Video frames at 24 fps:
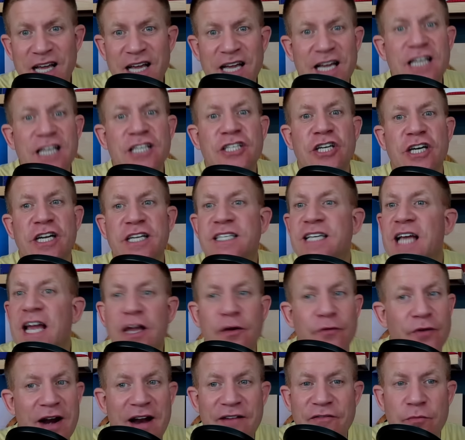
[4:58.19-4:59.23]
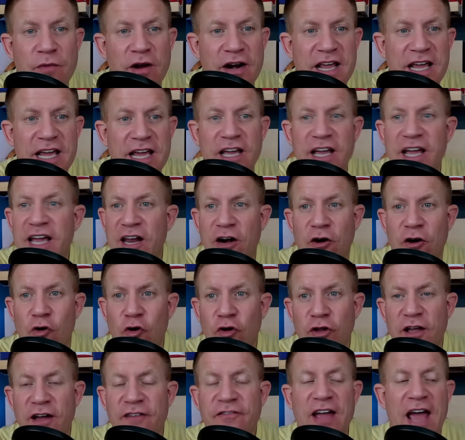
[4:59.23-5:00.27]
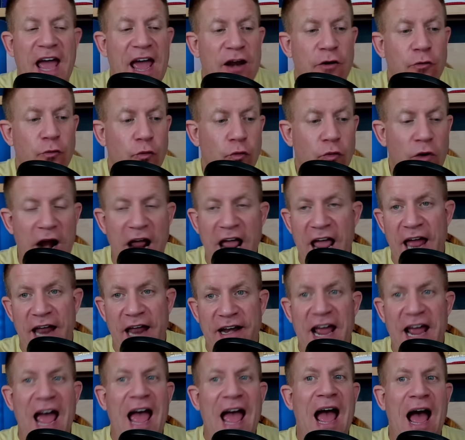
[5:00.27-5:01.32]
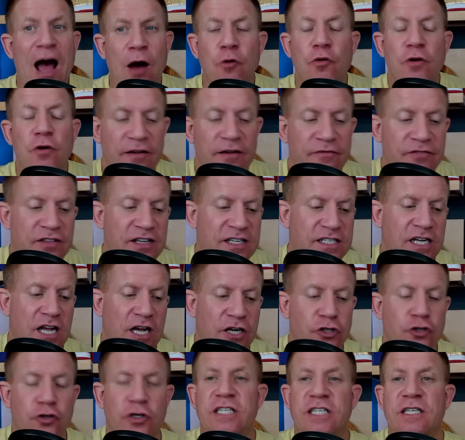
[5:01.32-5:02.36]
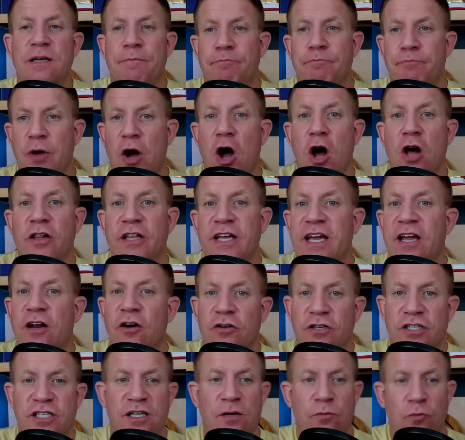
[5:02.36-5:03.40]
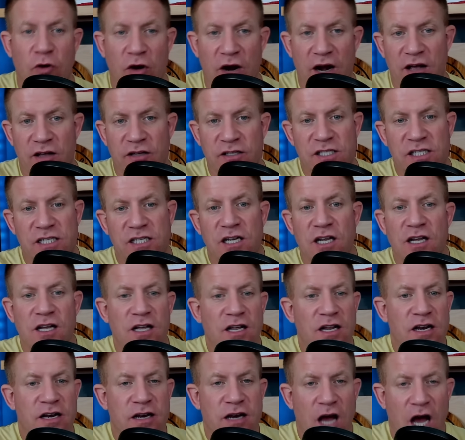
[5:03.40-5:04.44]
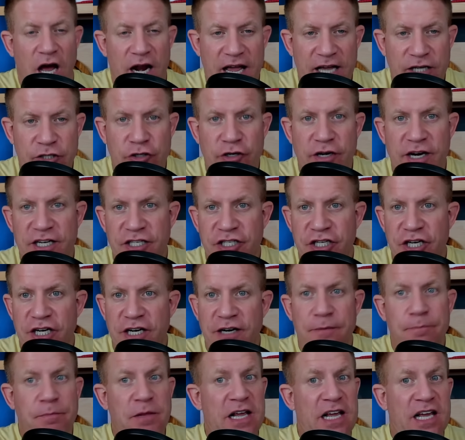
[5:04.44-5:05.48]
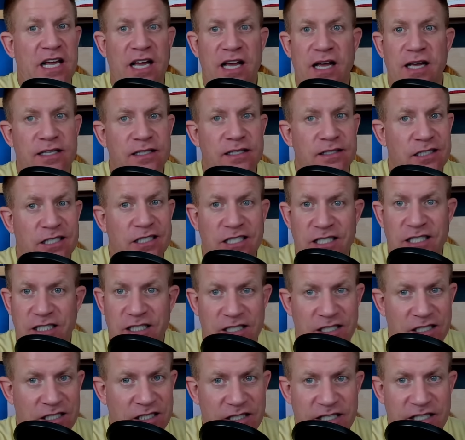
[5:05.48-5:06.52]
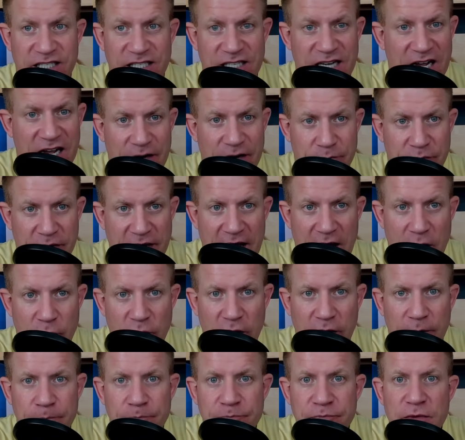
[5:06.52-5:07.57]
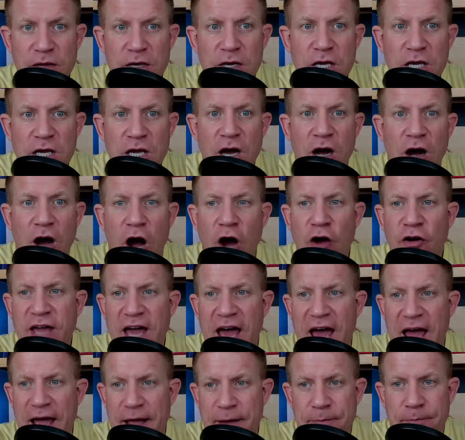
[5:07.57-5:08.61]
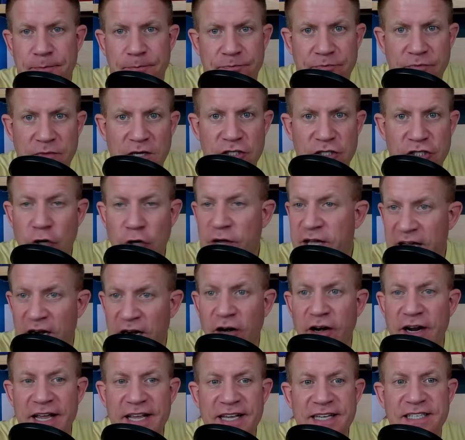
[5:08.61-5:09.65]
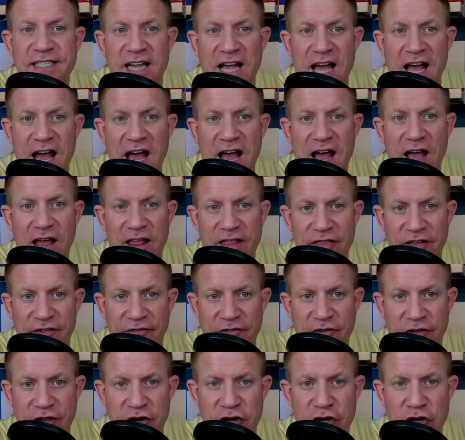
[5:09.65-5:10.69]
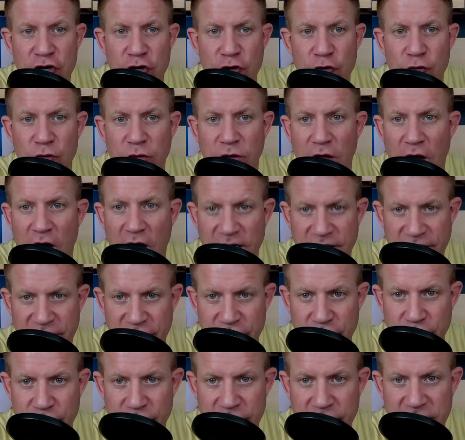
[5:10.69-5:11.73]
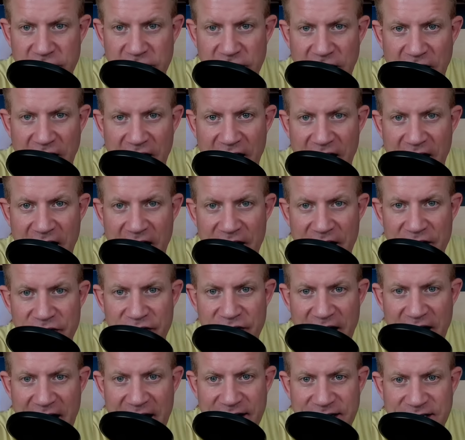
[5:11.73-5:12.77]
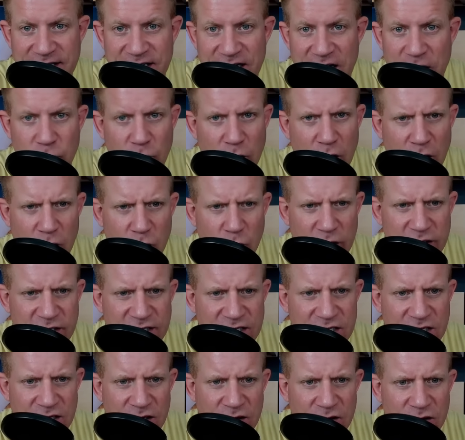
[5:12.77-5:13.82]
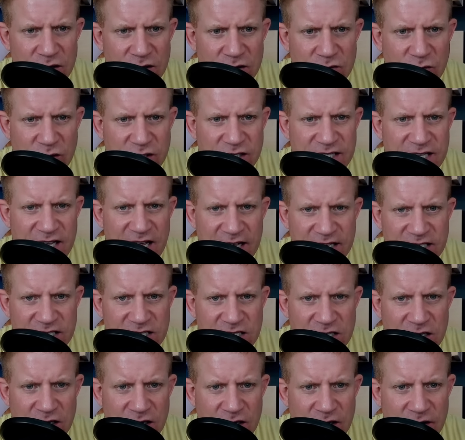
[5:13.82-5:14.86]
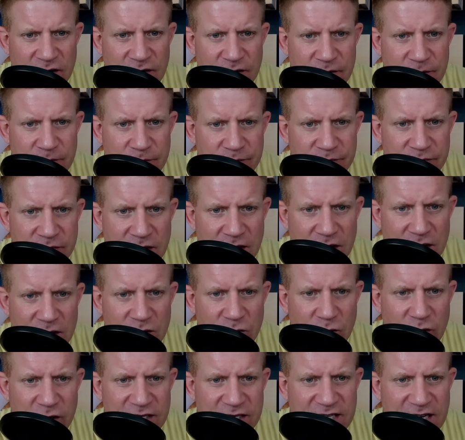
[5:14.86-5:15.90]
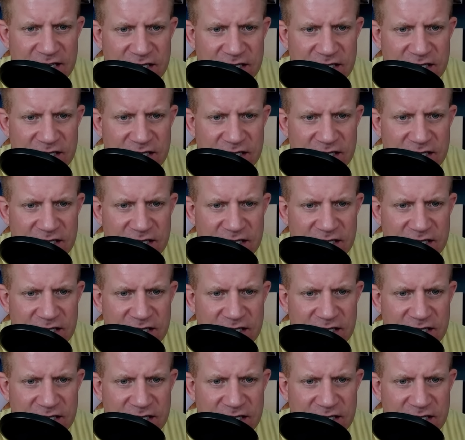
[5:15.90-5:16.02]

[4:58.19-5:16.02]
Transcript: He should have taken whatever money he could get a hold of and ran out this country to Bali or somewhere else, non-extradition, because this is not play out well. Okay, so here is the new lawsuit that... what's this? What is this?